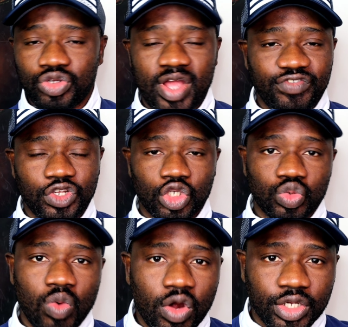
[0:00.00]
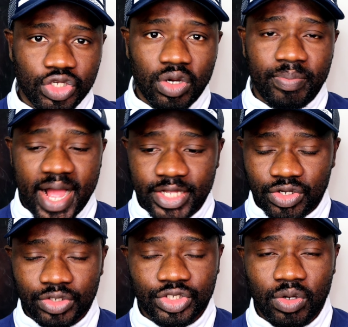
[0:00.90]
So you have to just walk to your bank,
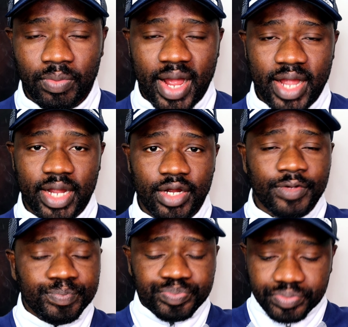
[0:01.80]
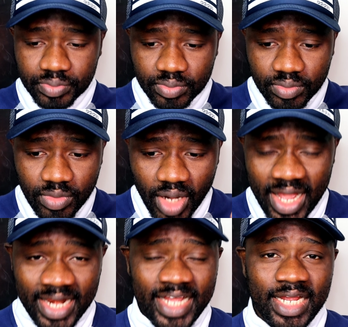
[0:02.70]
talk to your banker,
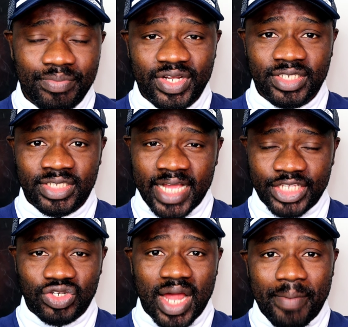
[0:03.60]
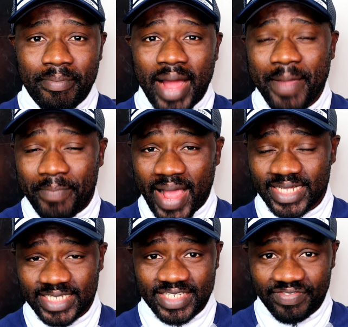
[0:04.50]
and let them get you that My
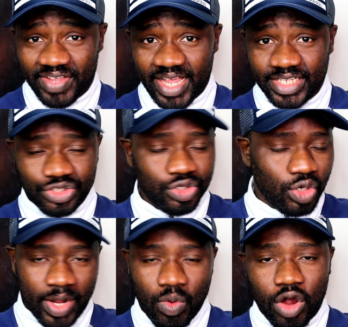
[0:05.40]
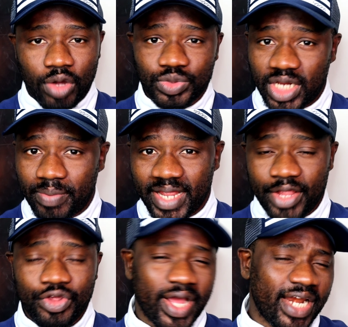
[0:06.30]
Bank certificate. So you can walk up to them.
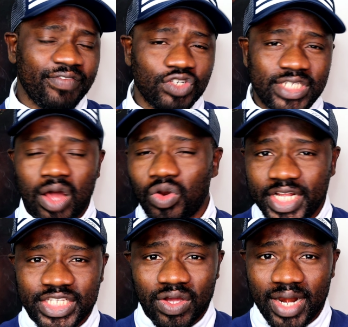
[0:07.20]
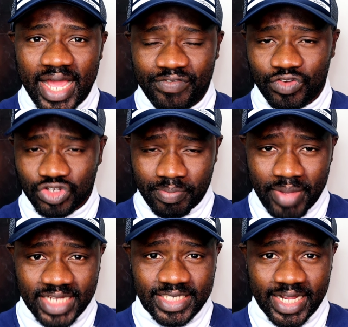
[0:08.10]
You can even download it online for some
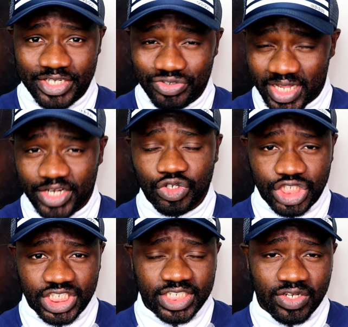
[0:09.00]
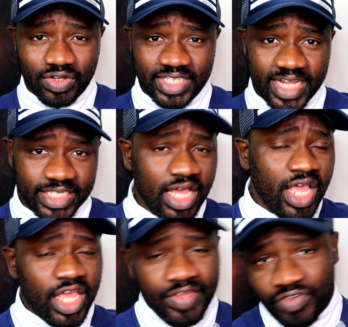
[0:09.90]
banks that can do it. I know GT does that.
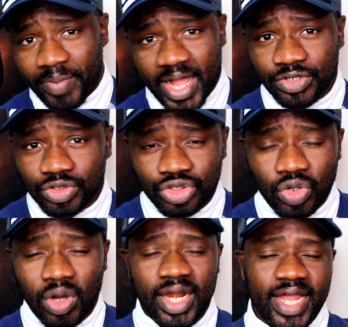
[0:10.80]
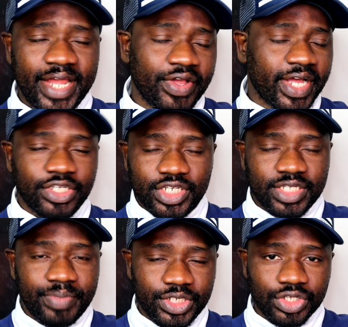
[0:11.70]
If your bank don't do online, you can just
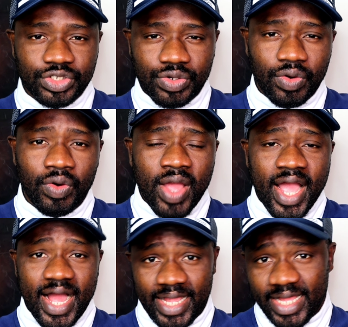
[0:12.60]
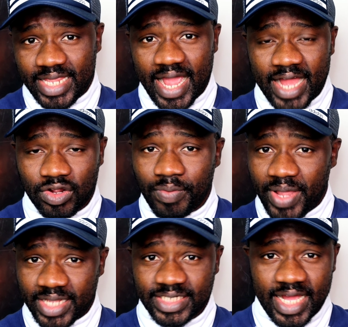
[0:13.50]
simply go and get the hard
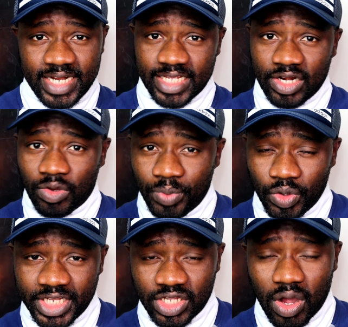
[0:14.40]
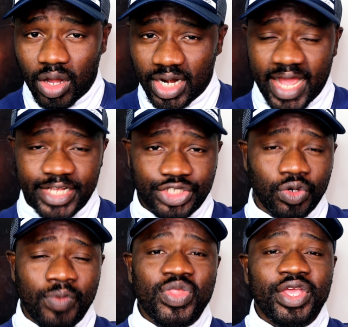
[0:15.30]
copy and scan it and upload it online.
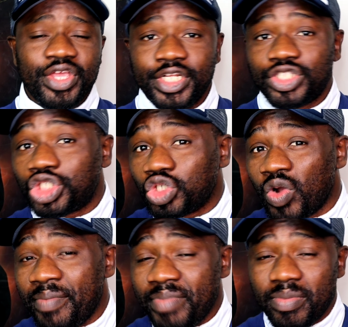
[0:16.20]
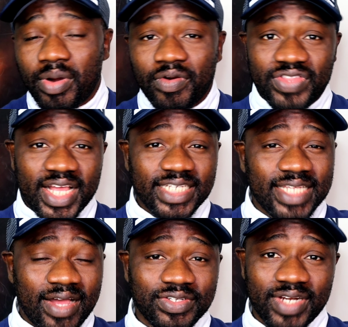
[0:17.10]
So you need to show a minimum of
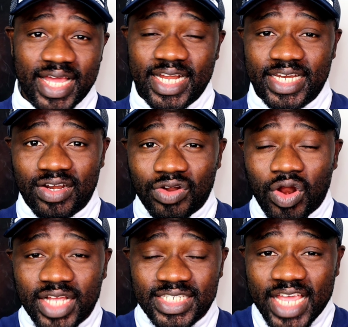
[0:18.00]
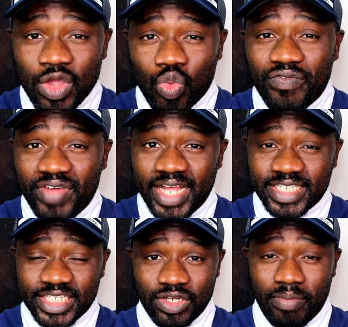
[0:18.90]
30,000 Canadian dollars
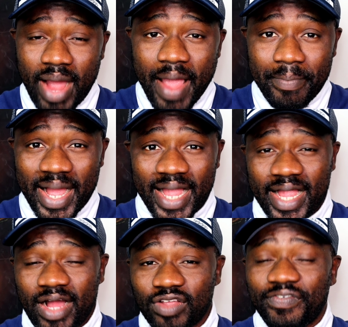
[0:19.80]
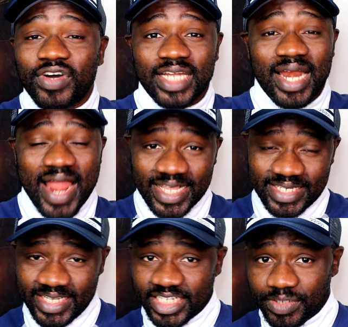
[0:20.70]
equivalent in your My Bank account for the
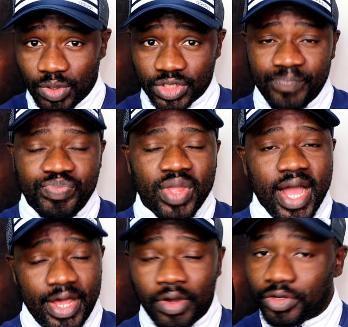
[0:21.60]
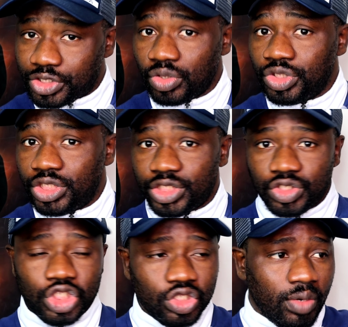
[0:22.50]
last 6 months. And also you need
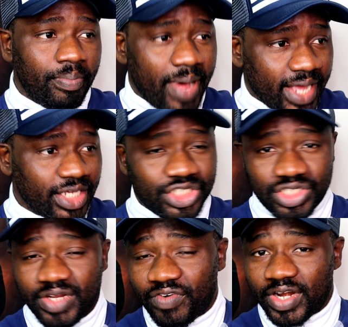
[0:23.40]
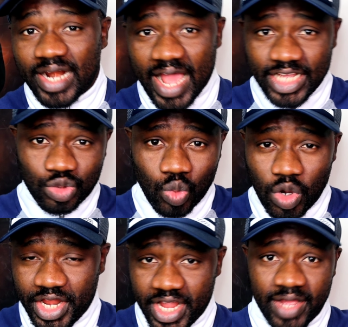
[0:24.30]
to show your bank history for the last
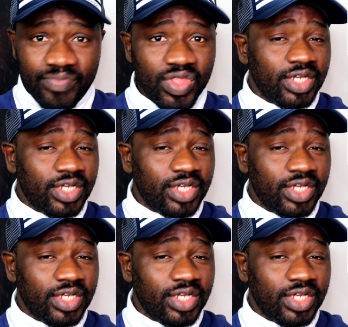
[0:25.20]
1 year.